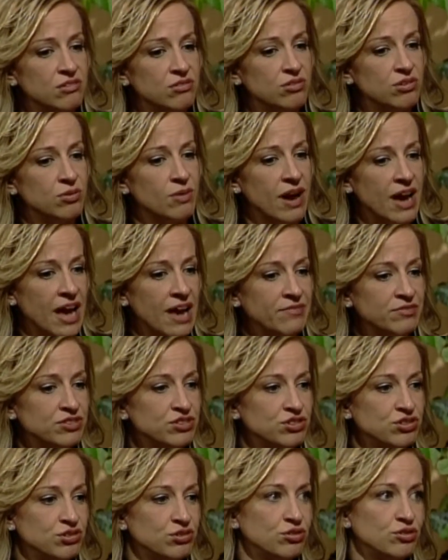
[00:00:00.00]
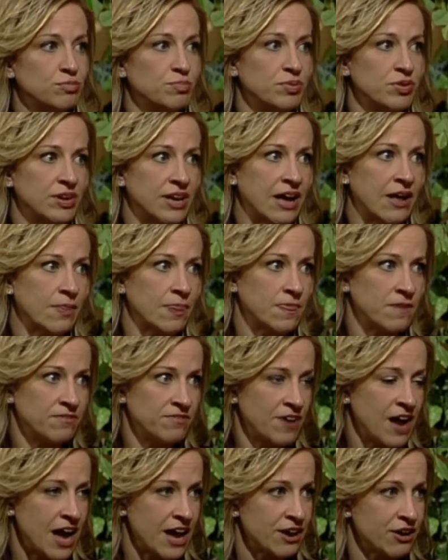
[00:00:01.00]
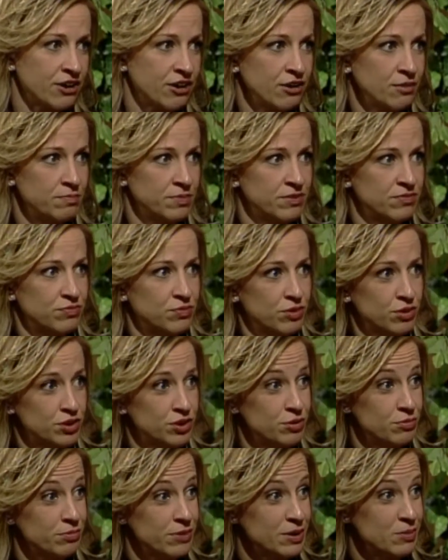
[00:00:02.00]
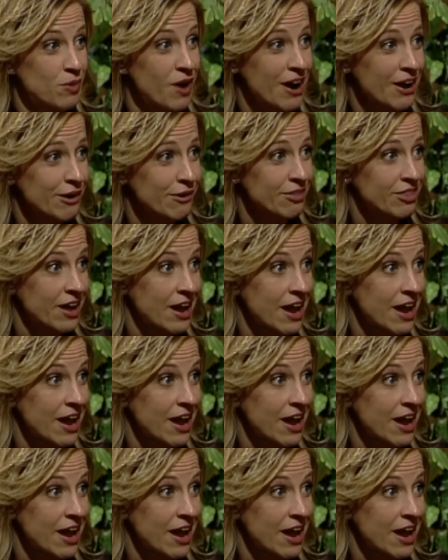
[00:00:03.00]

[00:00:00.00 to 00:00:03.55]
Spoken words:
you have to put out the fire before you rewire the